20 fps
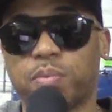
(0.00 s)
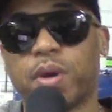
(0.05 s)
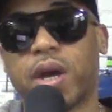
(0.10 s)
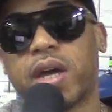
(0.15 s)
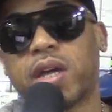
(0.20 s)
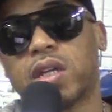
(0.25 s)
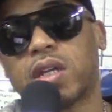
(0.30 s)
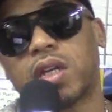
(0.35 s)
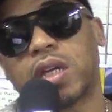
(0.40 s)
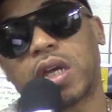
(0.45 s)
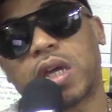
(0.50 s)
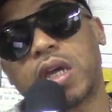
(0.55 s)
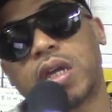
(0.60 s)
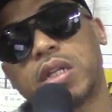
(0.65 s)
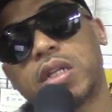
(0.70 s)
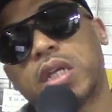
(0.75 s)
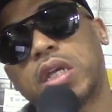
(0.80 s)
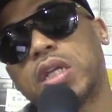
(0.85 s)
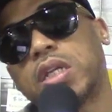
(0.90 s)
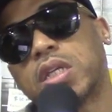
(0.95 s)
But
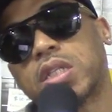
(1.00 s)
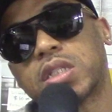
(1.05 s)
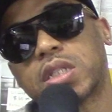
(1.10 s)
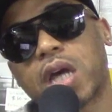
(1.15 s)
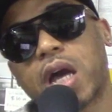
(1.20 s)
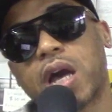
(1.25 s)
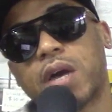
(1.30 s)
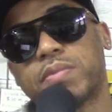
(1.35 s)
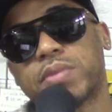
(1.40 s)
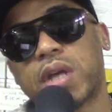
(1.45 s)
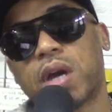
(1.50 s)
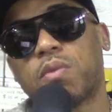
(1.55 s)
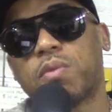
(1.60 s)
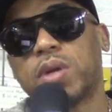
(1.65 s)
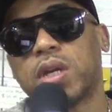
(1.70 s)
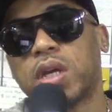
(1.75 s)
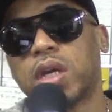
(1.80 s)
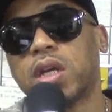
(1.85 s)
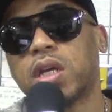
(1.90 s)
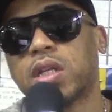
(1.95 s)
in, in the times that
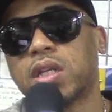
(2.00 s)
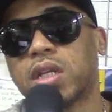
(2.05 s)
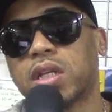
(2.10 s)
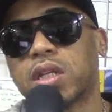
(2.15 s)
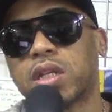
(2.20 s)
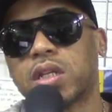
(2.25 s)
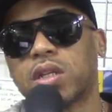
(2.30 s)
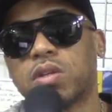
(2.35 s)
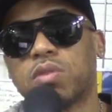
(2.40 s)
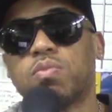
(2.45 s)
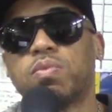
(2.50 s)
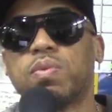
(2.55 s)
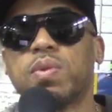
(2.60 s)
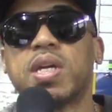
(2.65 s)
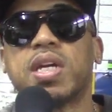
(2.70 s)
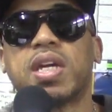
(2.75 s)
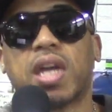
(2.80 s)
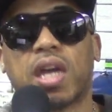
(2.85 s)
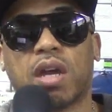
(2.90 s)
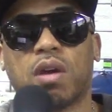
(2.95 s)
we in, you,
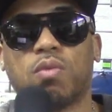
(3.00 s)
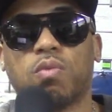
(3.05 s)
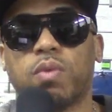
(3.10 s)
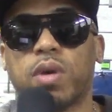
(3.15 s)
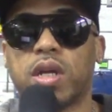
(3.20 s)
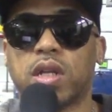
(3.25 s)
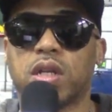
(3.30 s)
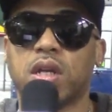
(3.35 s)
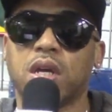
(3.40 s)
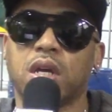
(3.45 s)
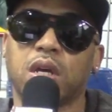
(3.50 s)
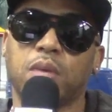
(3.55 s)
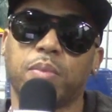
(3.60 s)
we can't win.